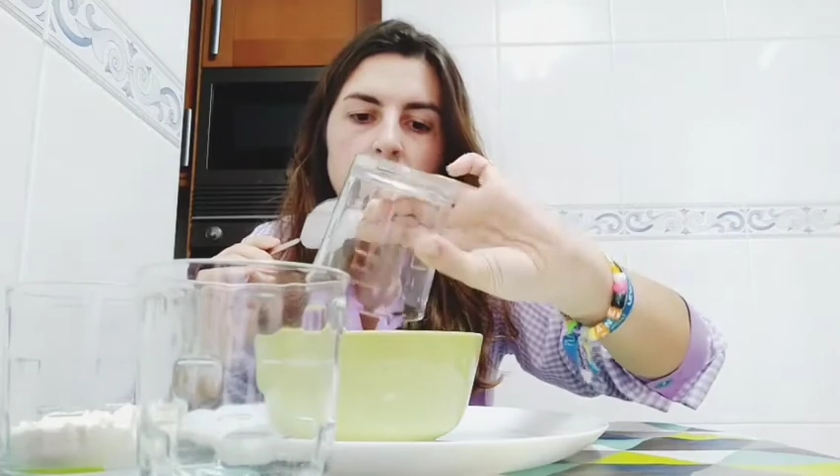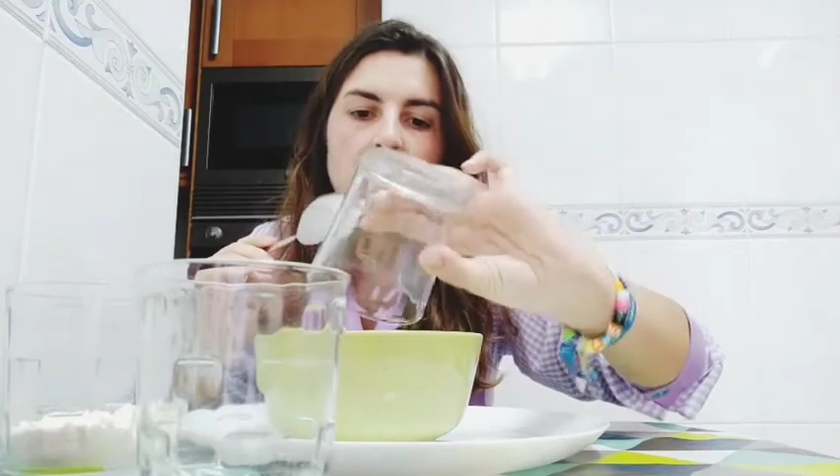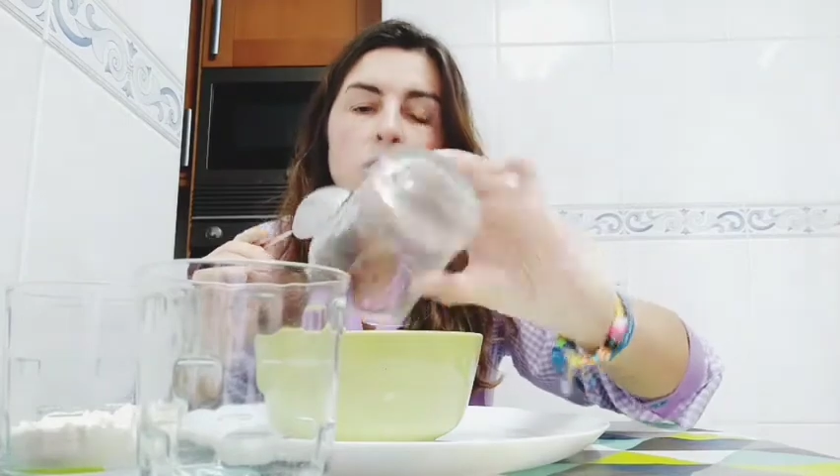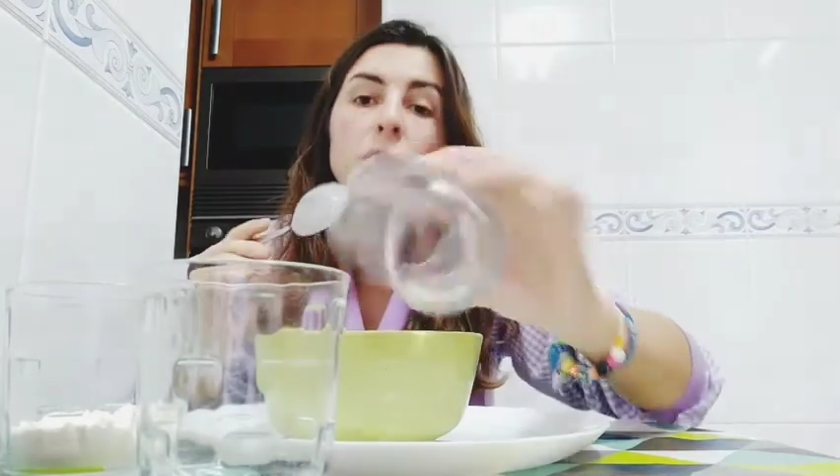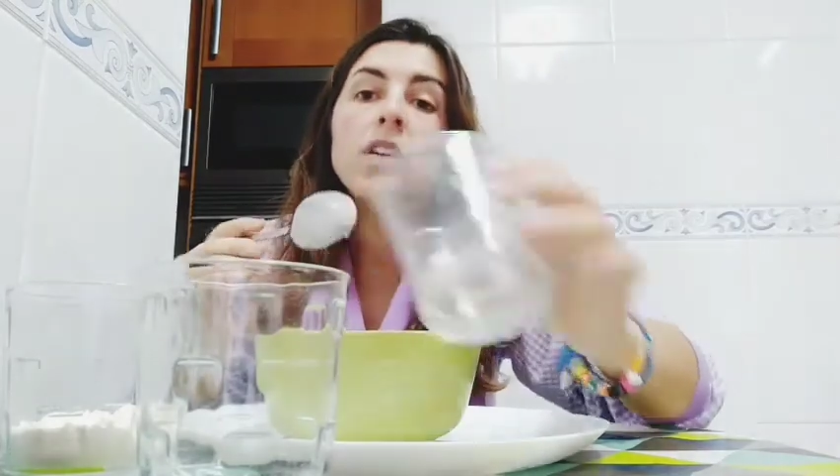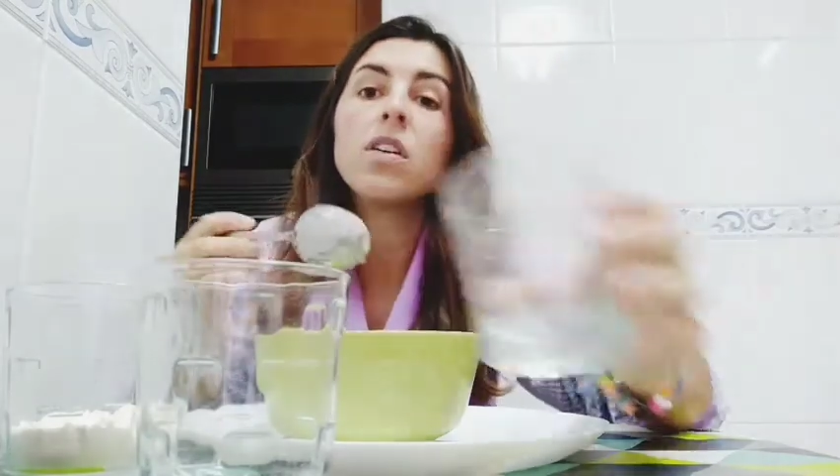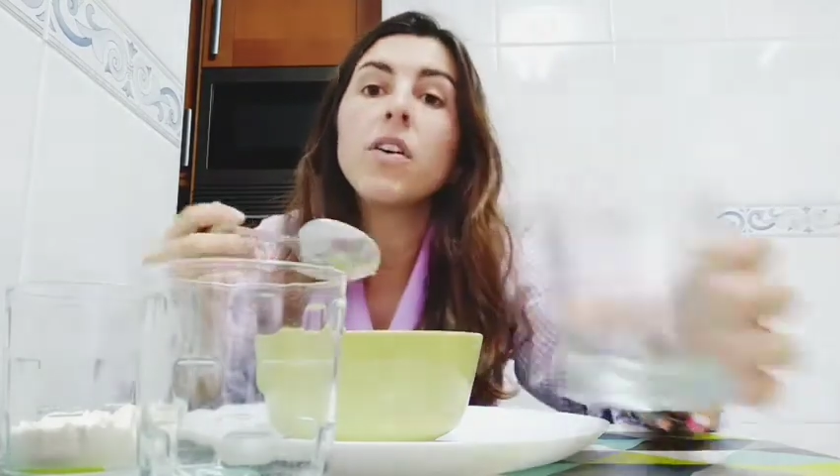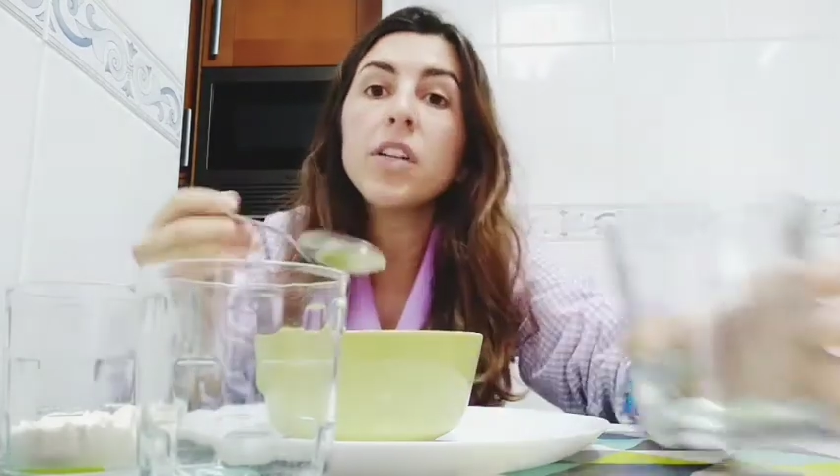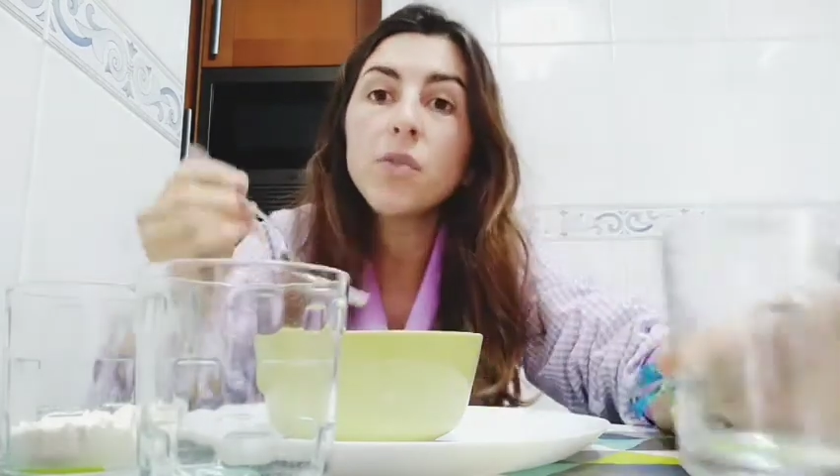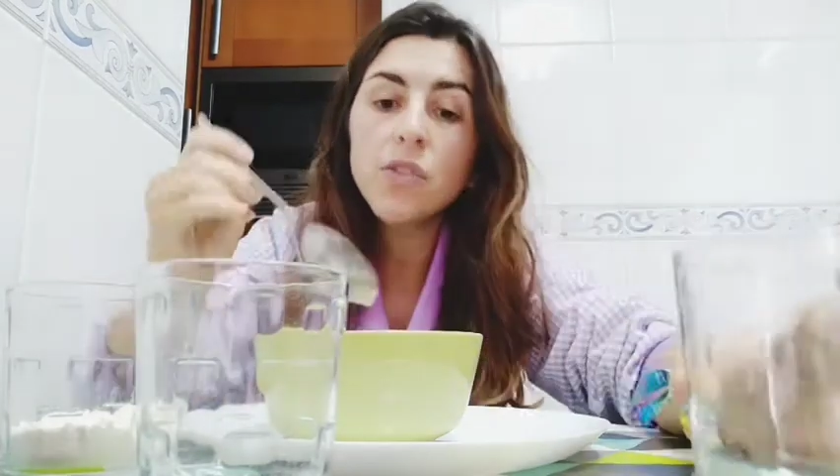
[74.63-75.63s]
And we're
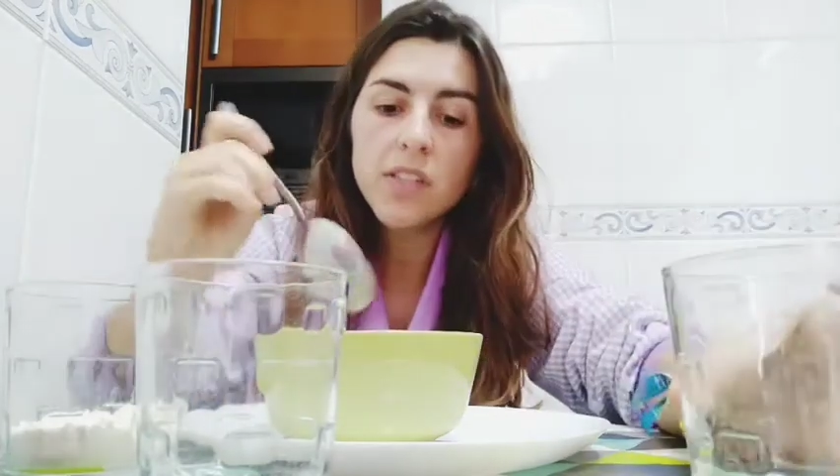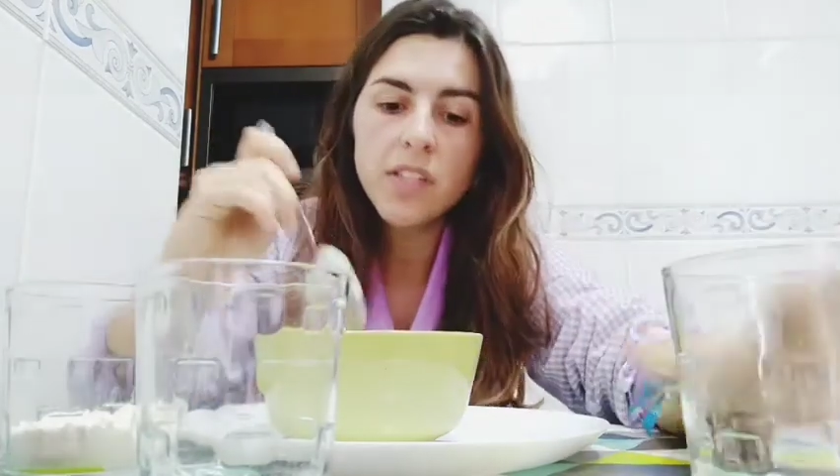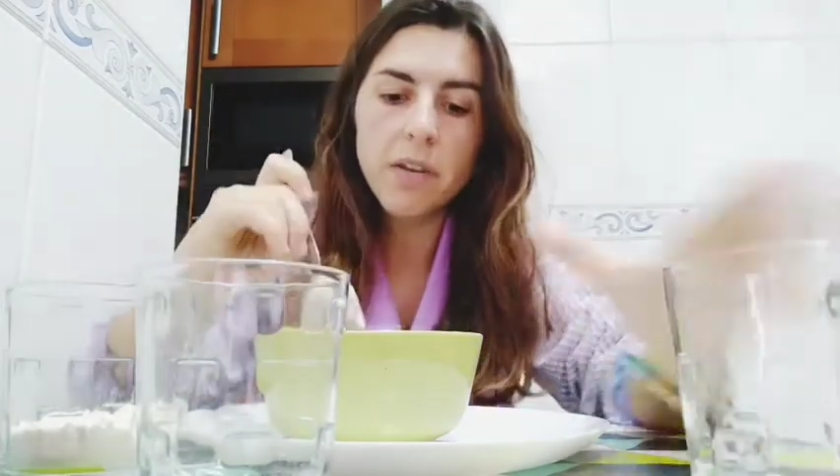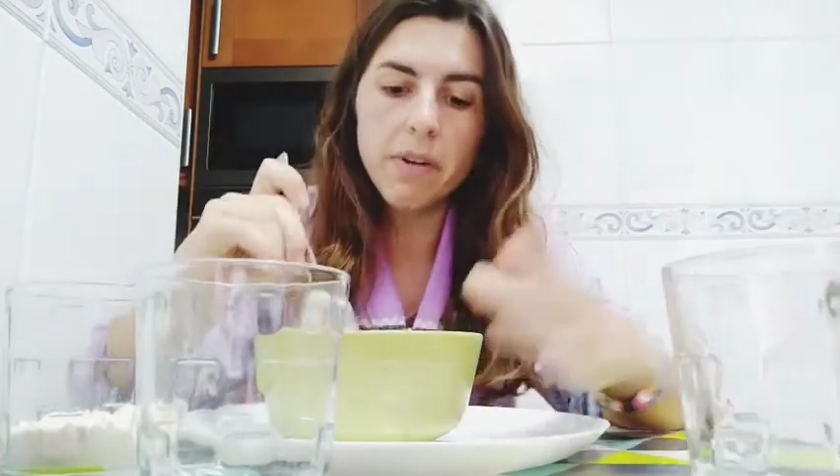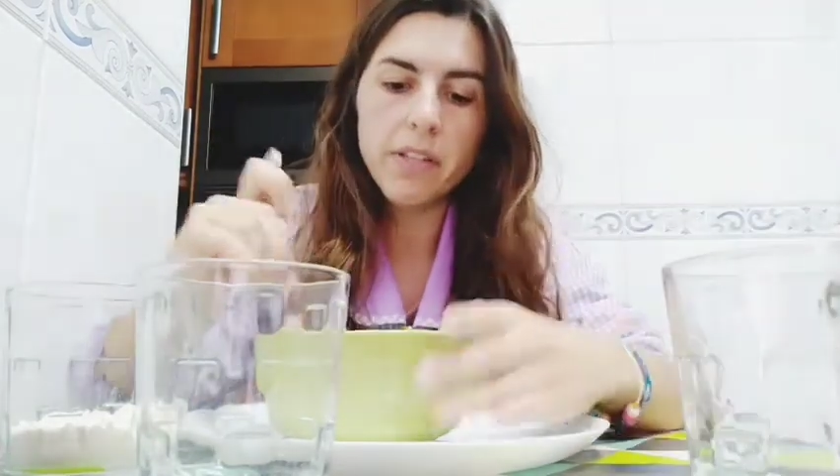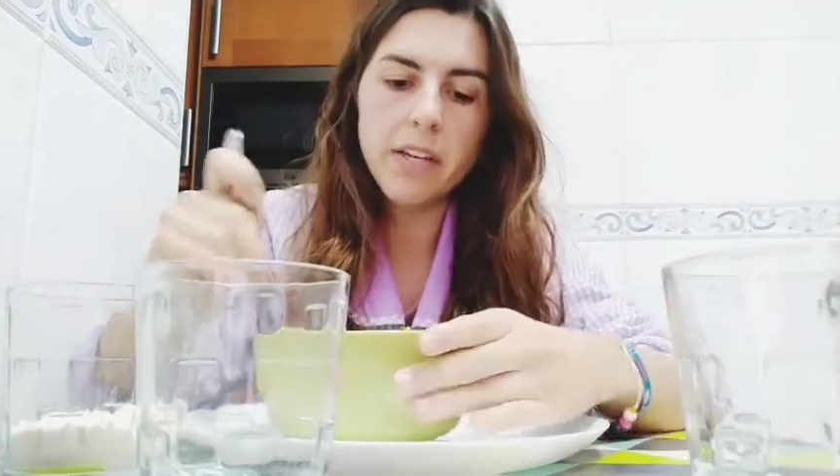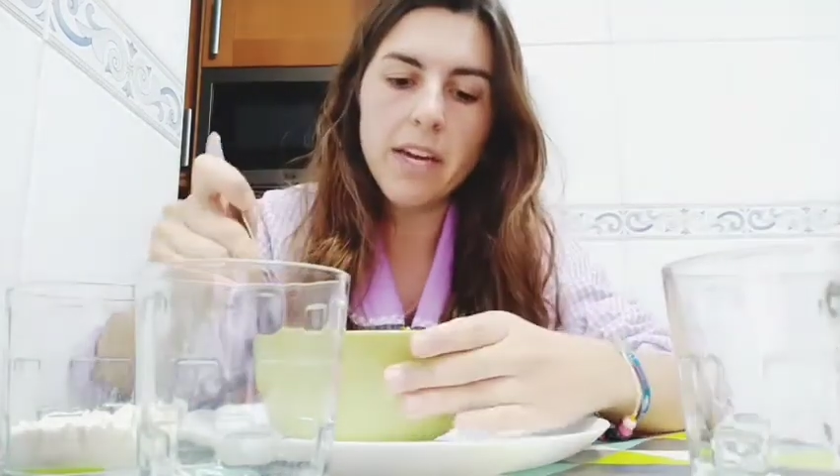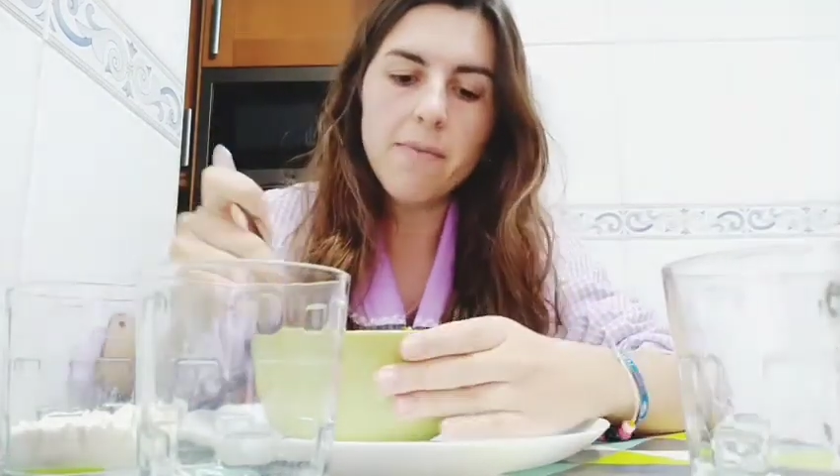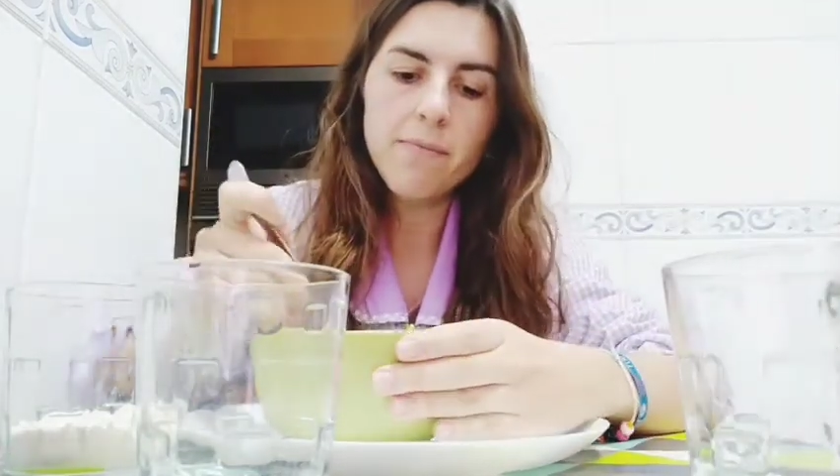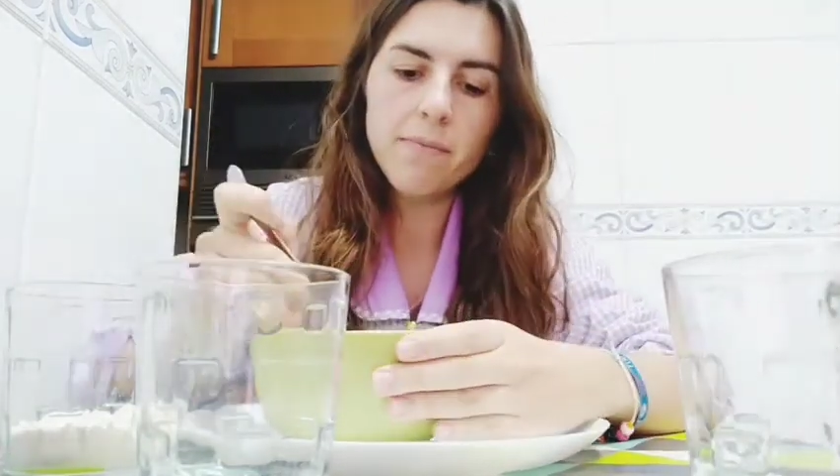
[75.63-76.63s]
going to stir it,
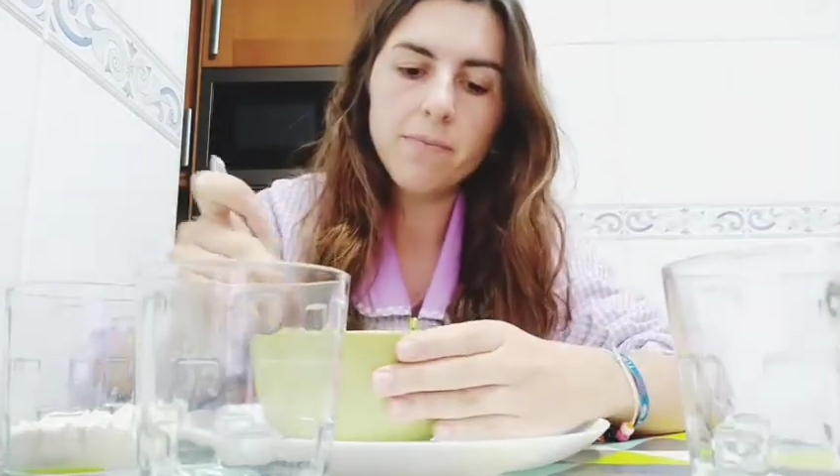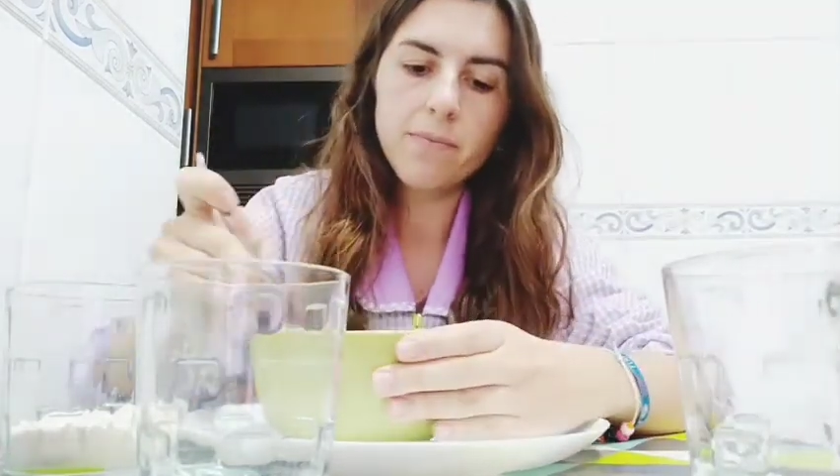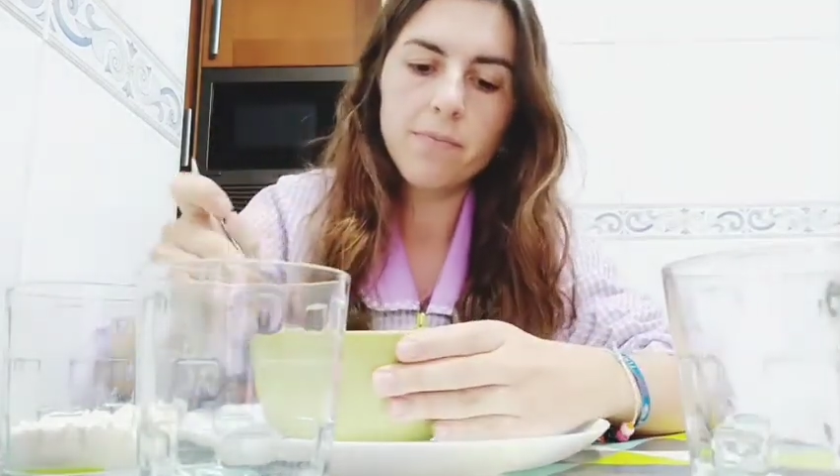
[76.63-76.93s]
okay?